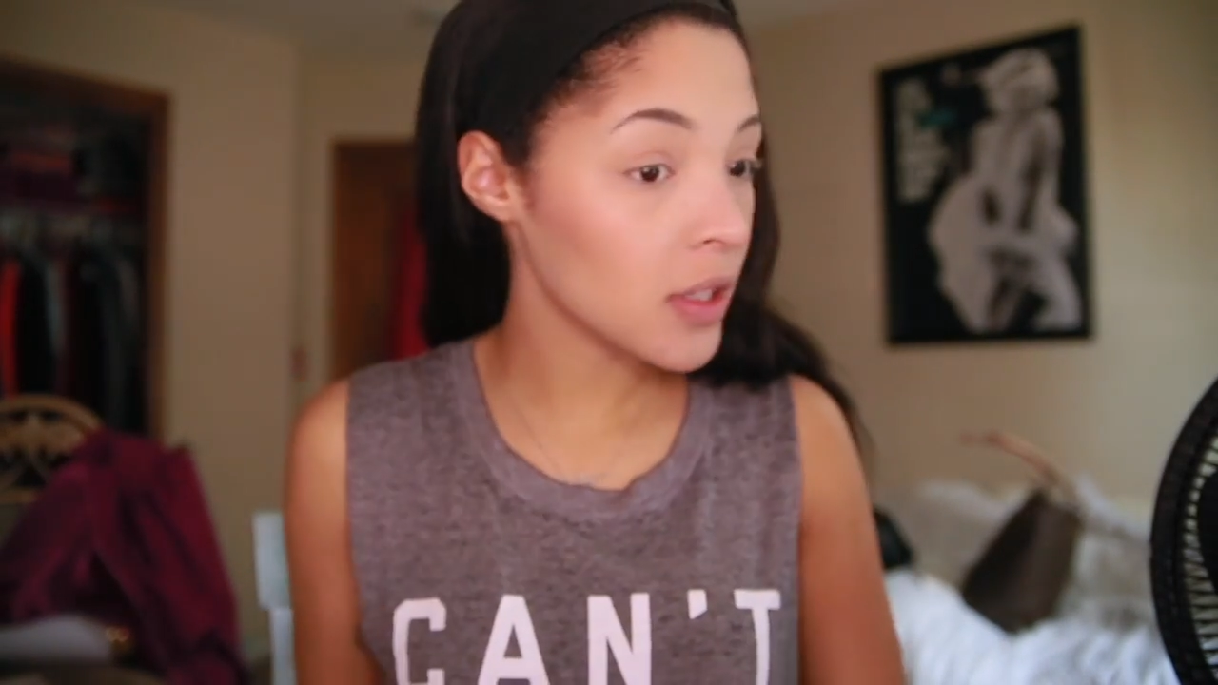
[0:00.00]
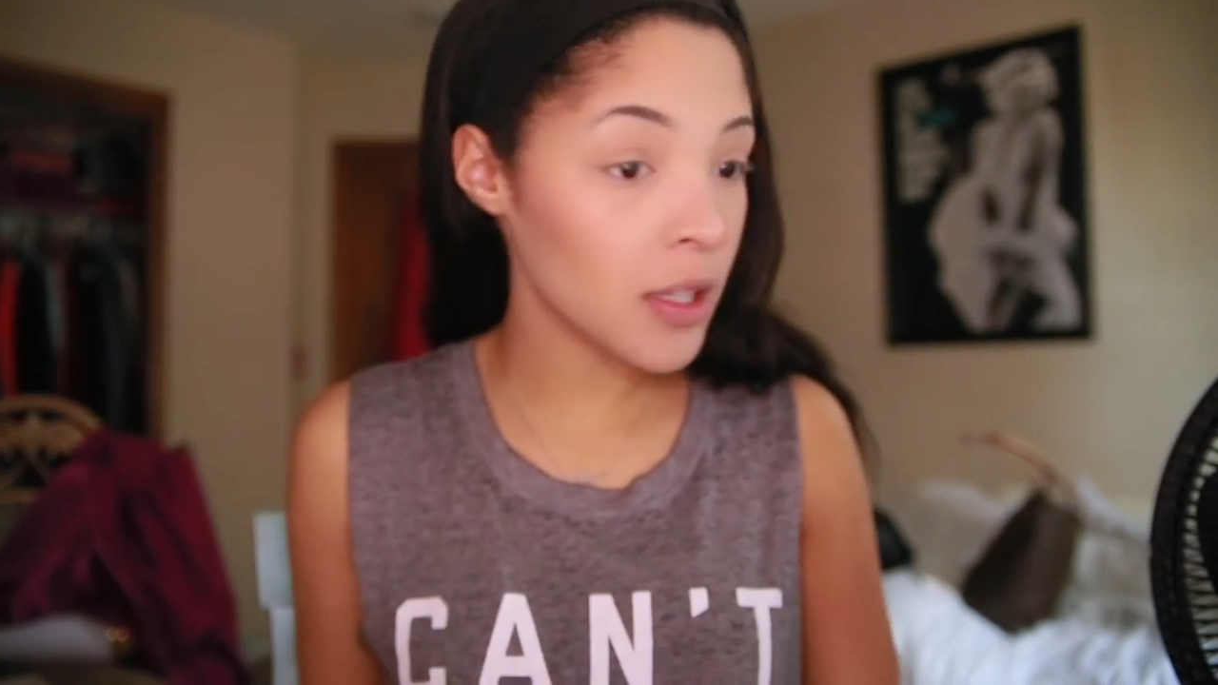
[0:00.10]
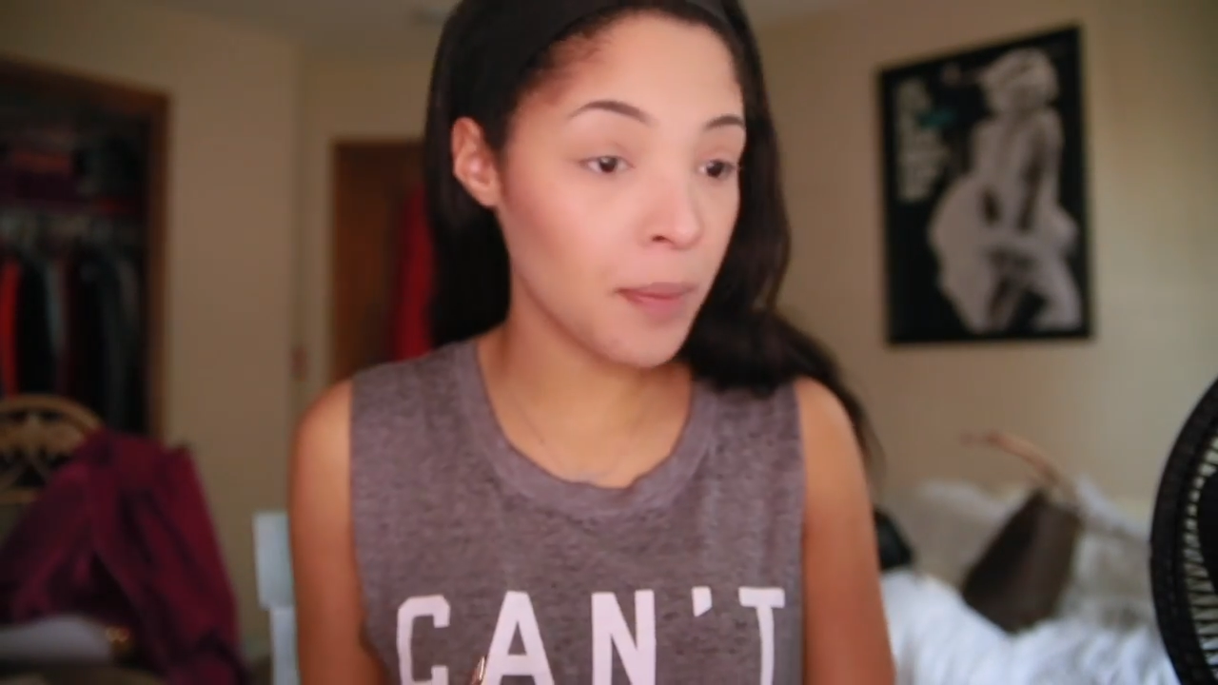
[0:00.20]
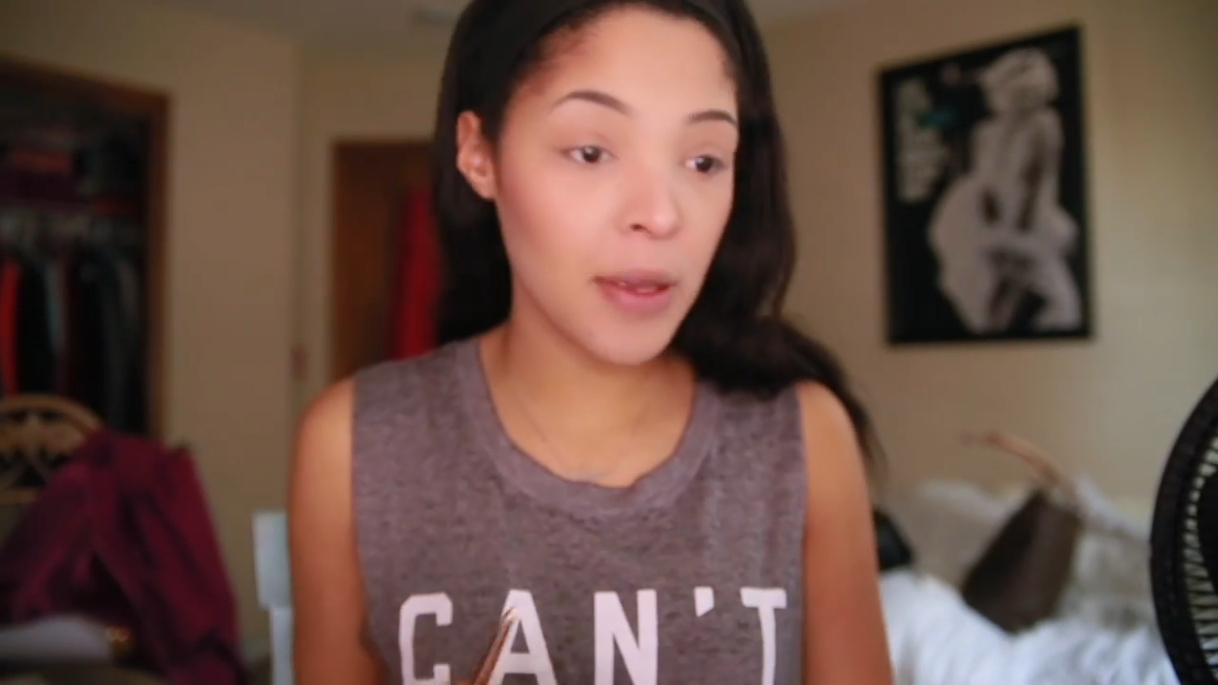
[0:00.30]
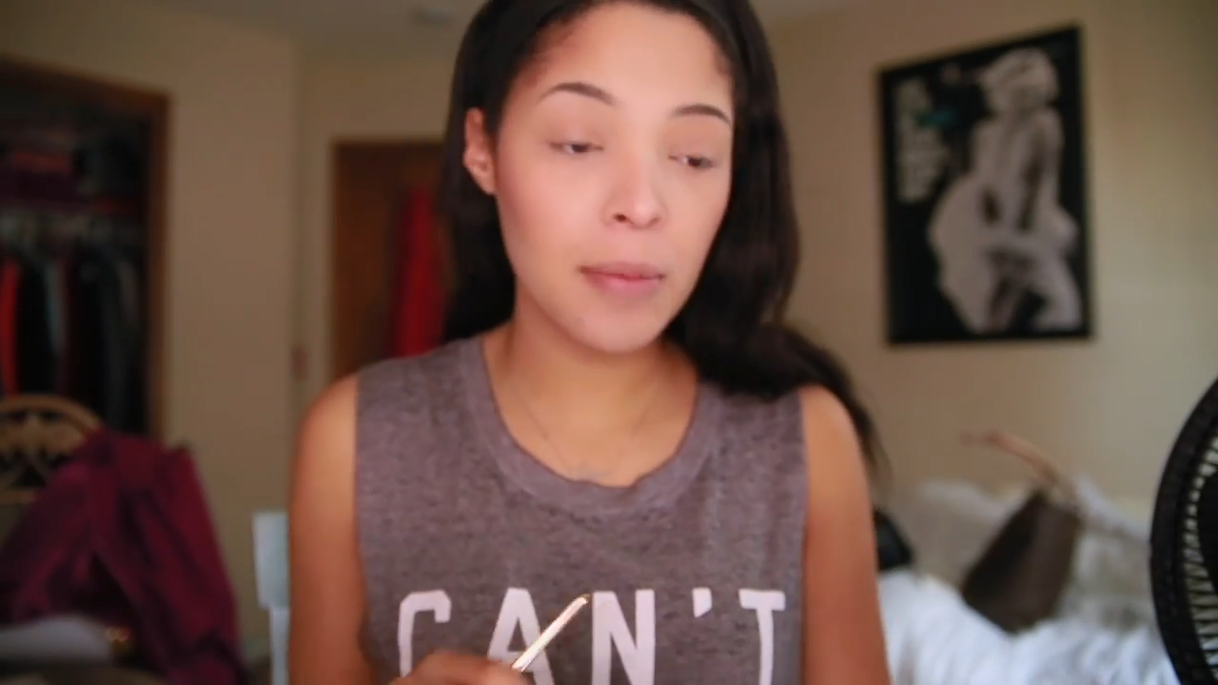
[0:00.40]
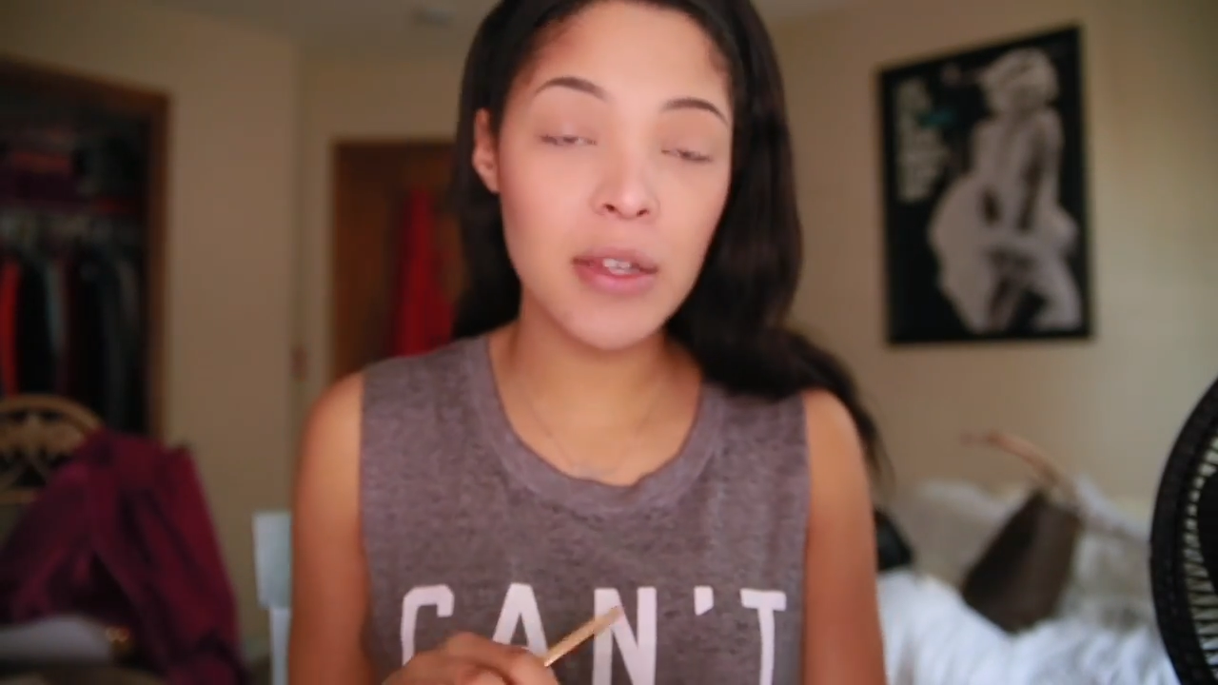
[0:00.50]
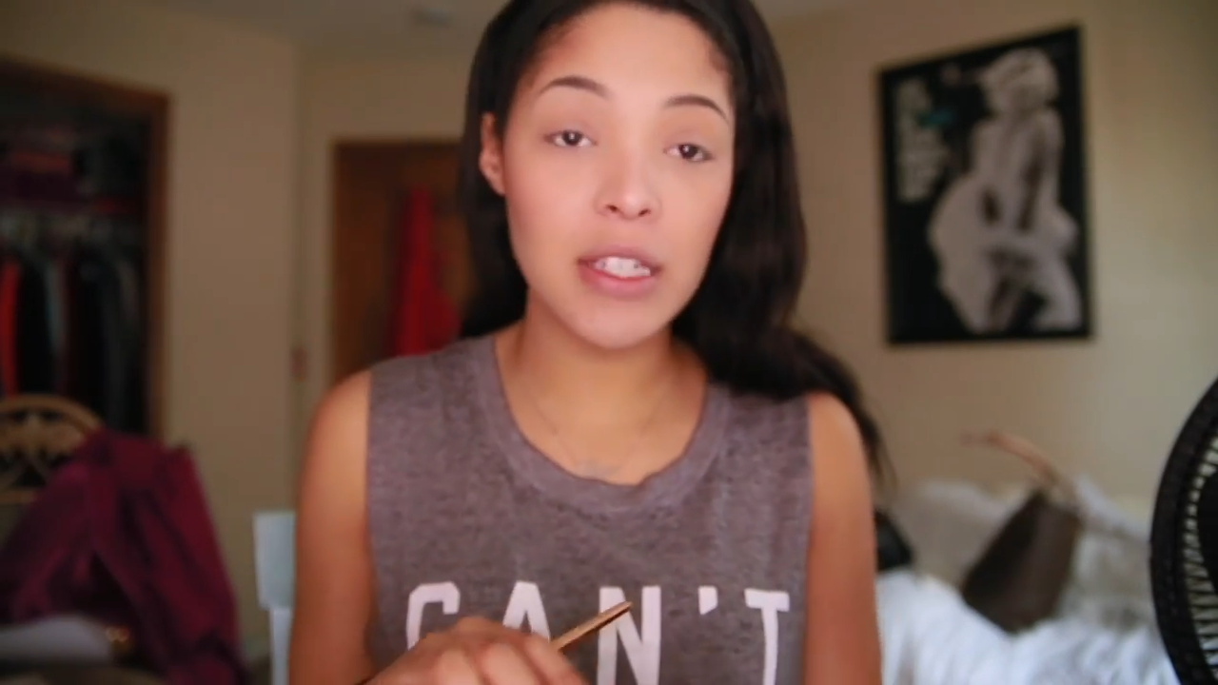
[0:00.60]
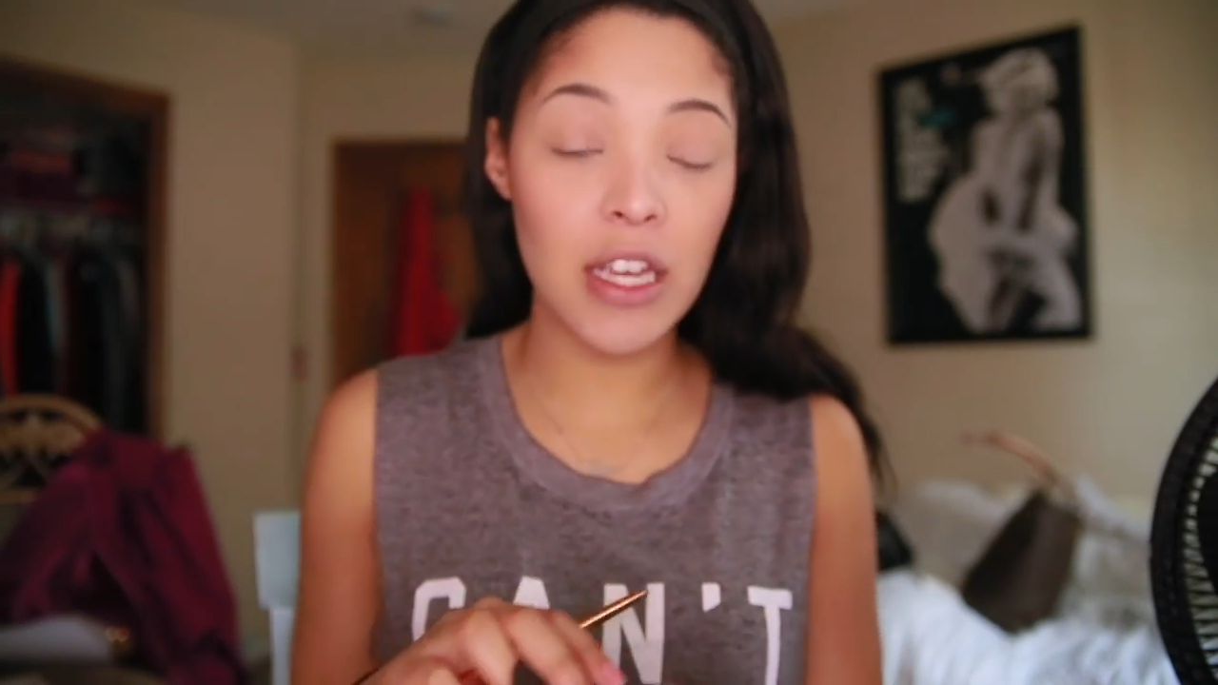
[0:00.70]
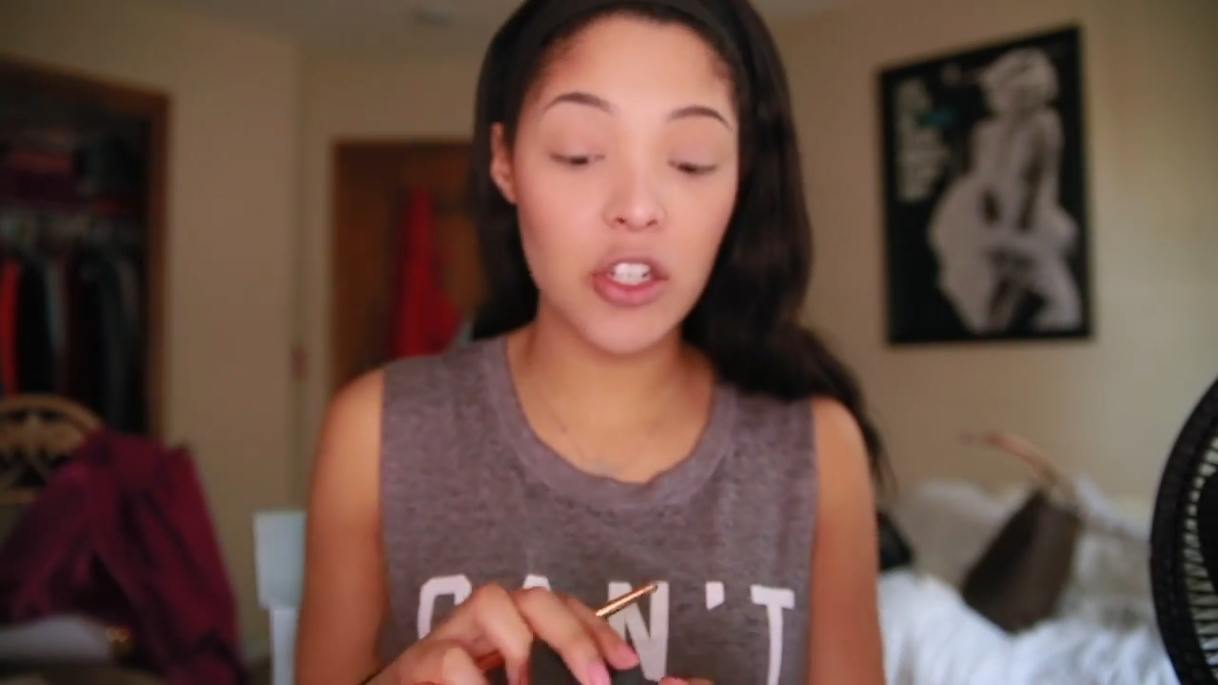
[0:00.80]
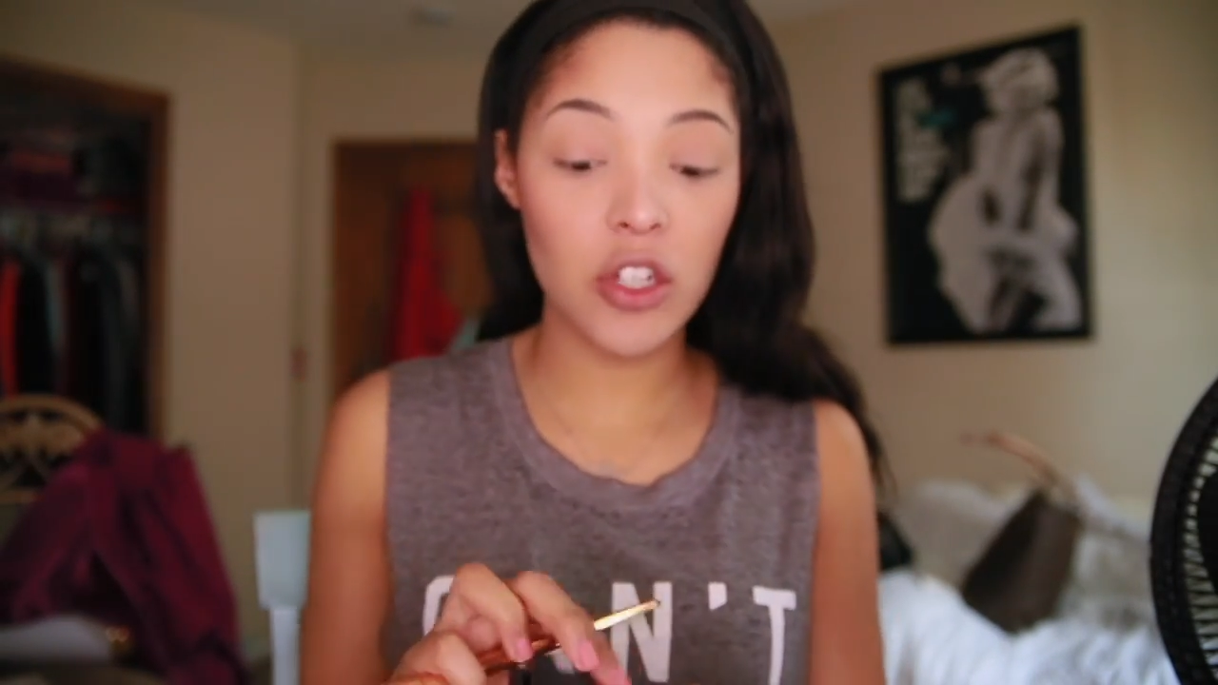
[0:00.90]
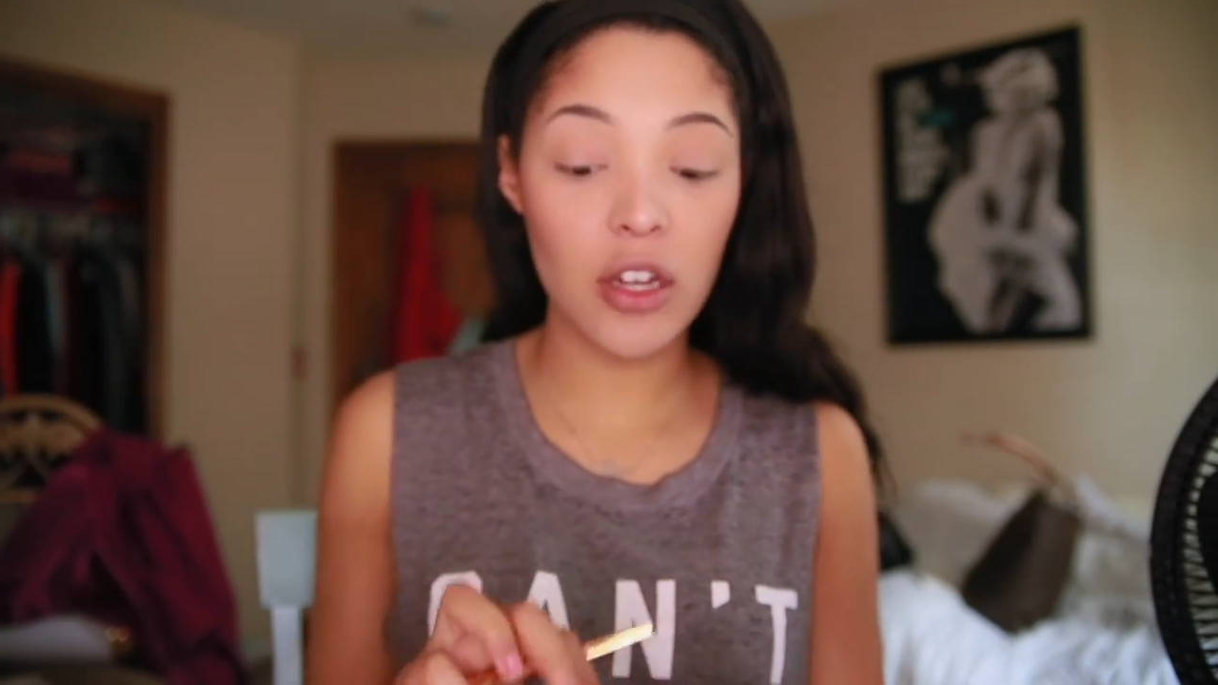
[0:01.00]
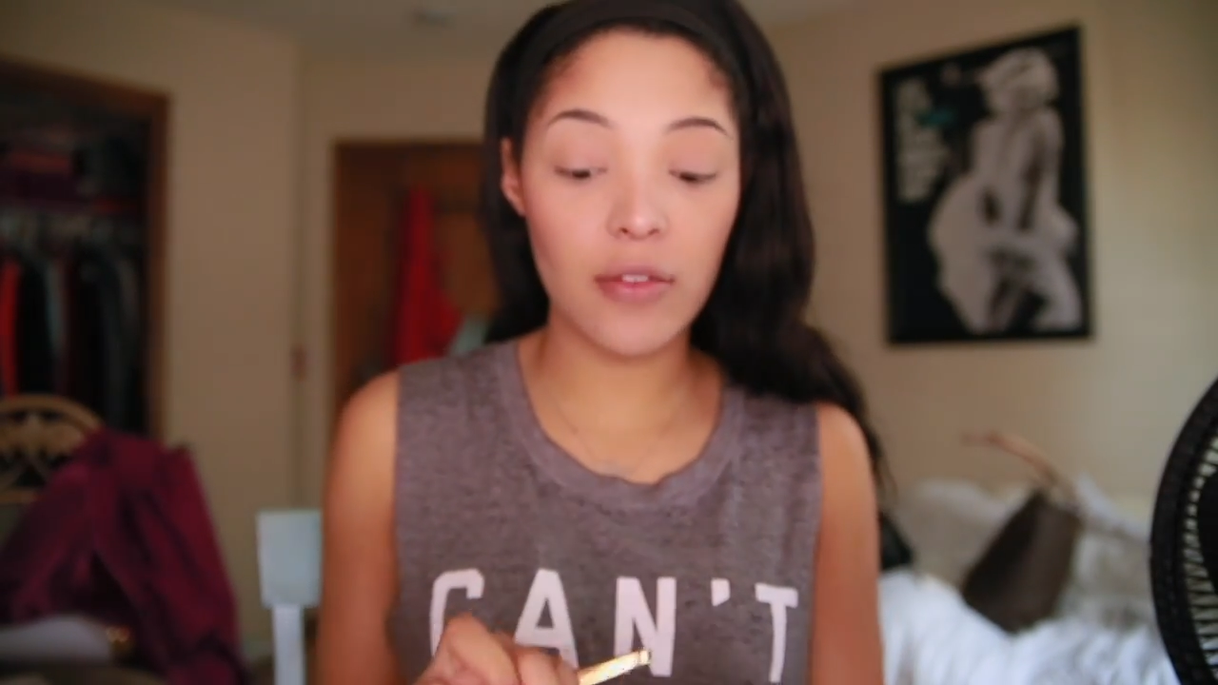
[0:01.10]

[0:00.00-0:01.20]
the pigmentation